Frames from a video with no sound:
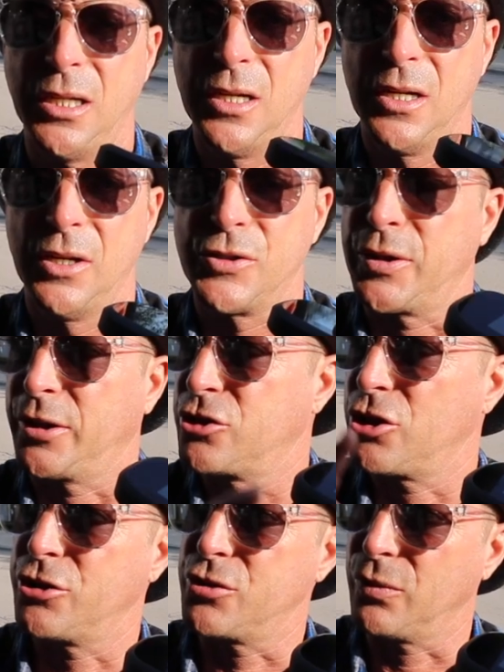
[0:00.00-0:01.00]
so I can
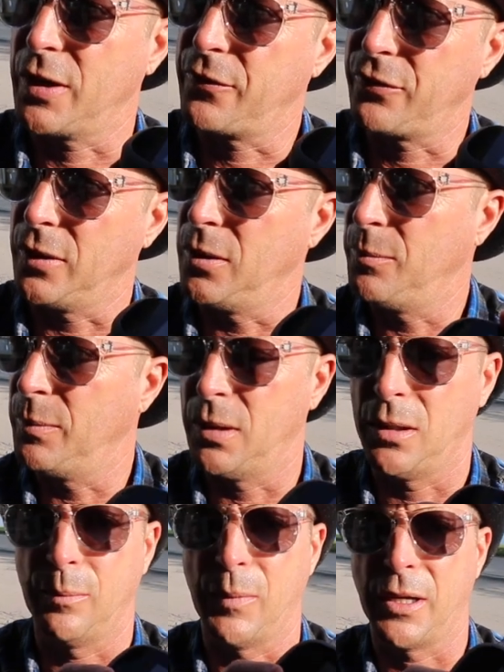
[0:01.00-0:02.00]
charge it right from
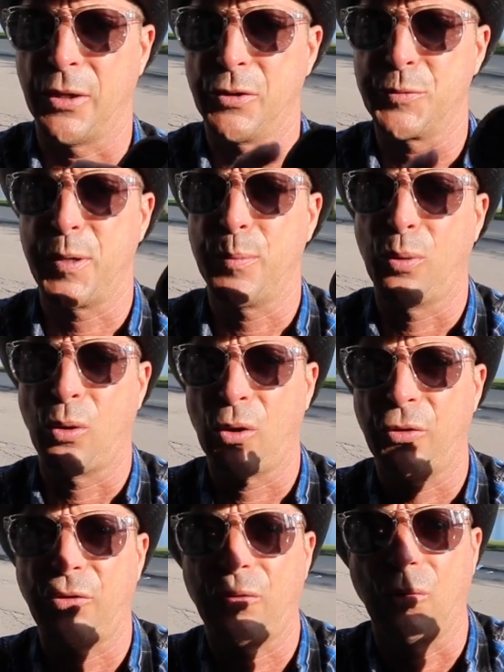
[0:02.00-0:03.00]
my USB
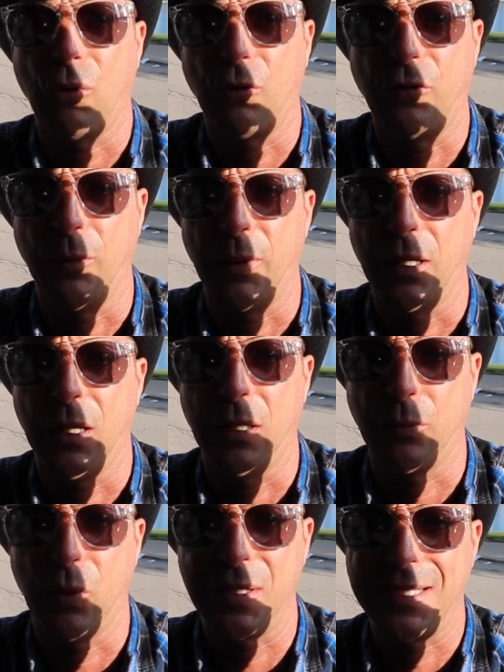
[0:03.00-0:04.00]
ports or from a
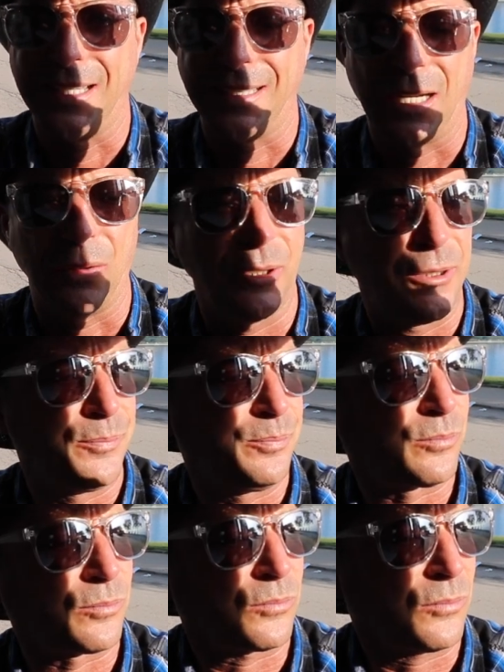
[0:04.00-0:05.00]
110 outlet.
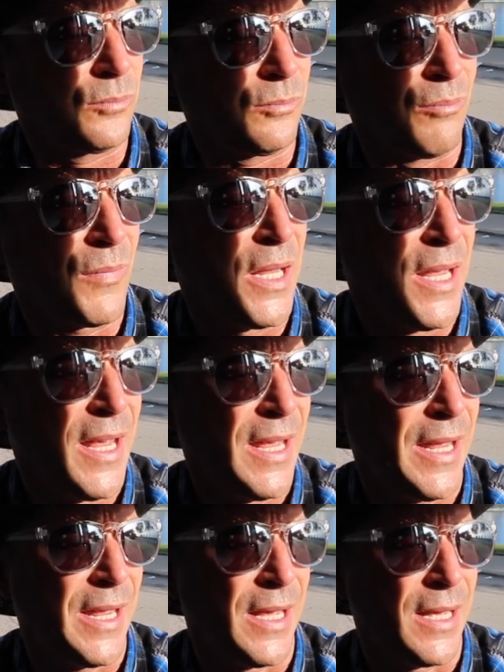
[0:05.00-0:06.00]

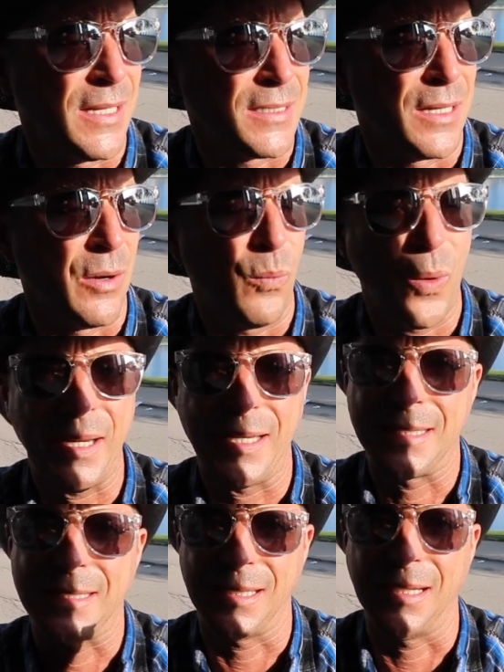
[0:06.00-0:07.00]
And what
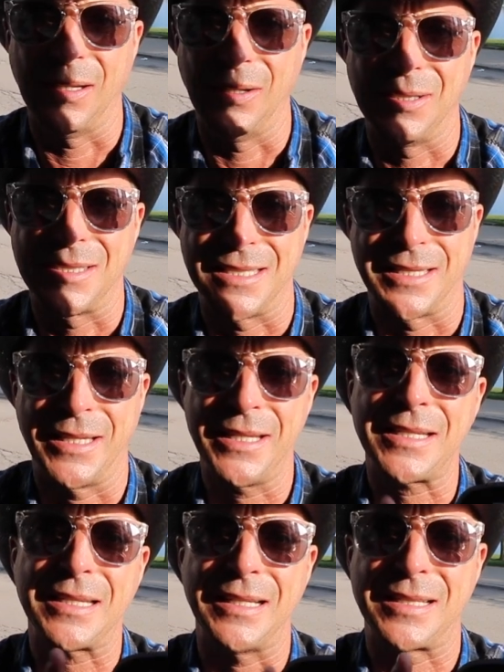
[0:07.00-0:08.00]
it does,
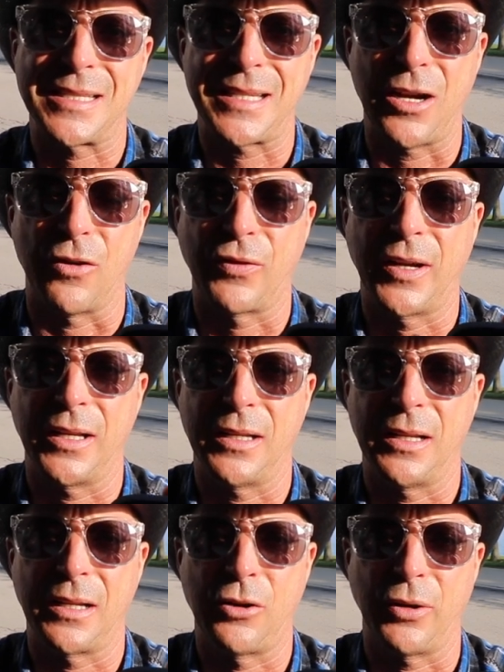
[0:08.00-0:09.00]
this itself
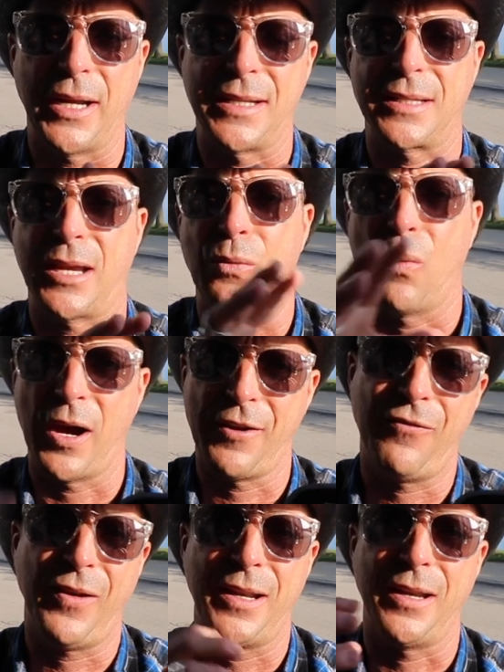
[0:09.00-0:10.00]
creates a
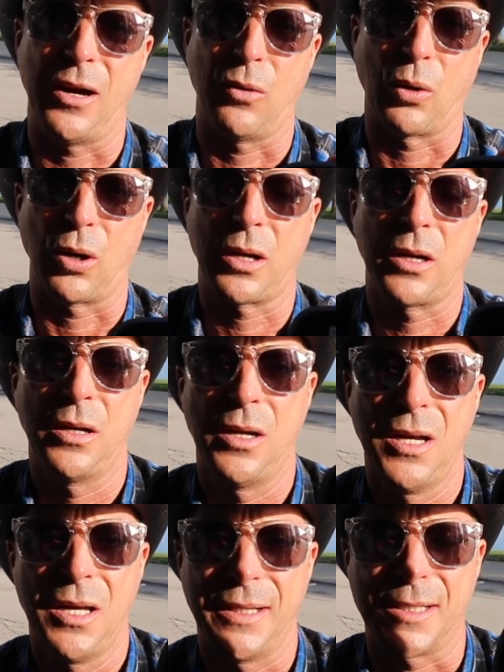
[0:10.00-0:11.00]
Wi-Fi network.
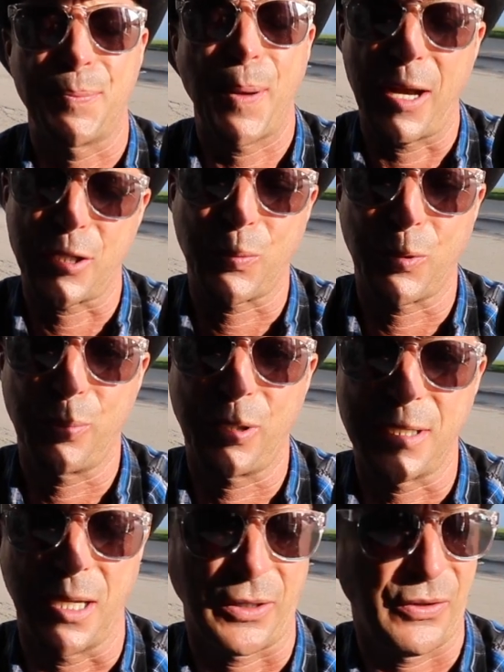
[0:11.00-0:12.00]
It's password
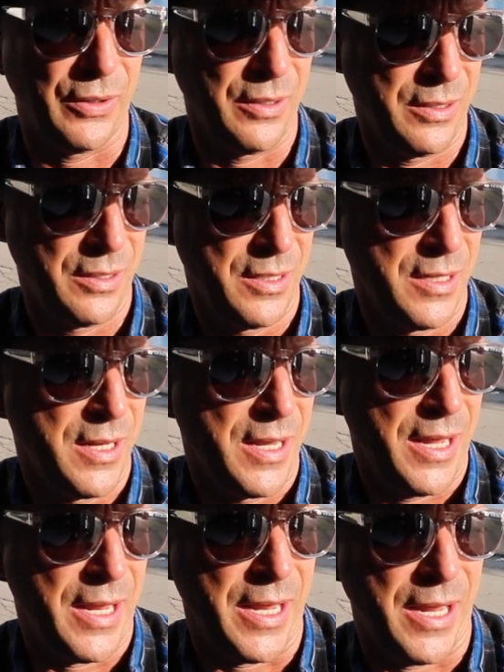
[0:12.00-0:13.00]
protected.
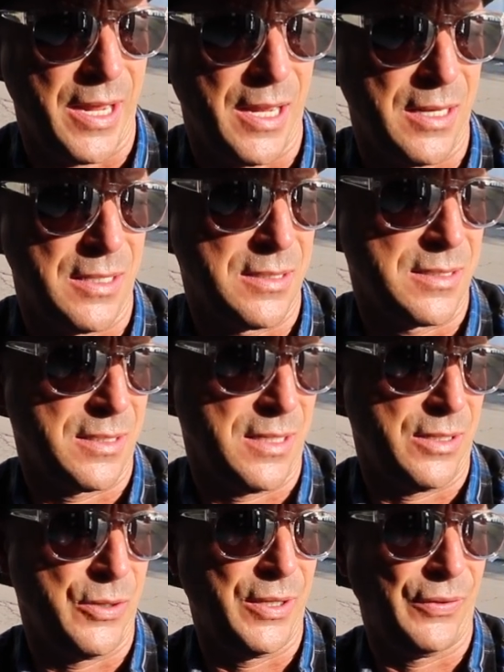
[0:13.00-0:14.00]
And
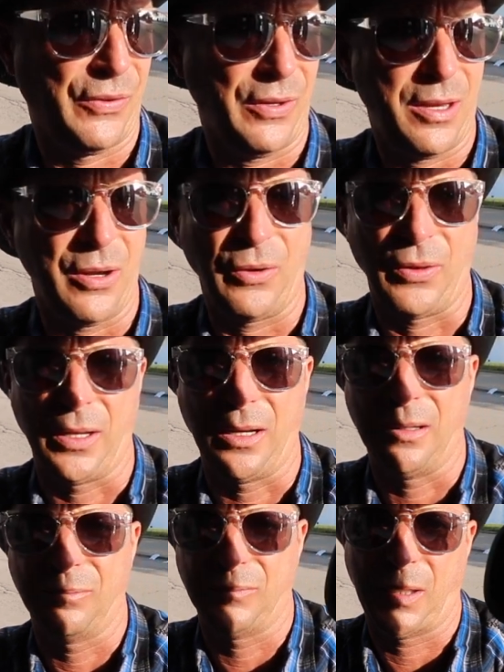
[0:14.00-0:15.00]
you can see here that
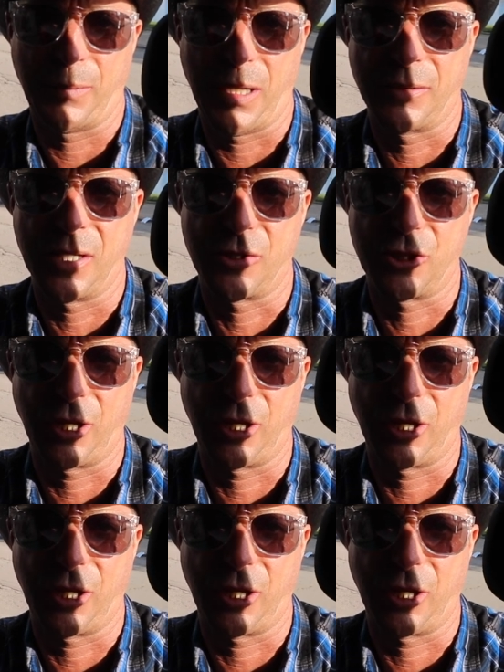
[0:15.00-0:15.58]
I'm downtown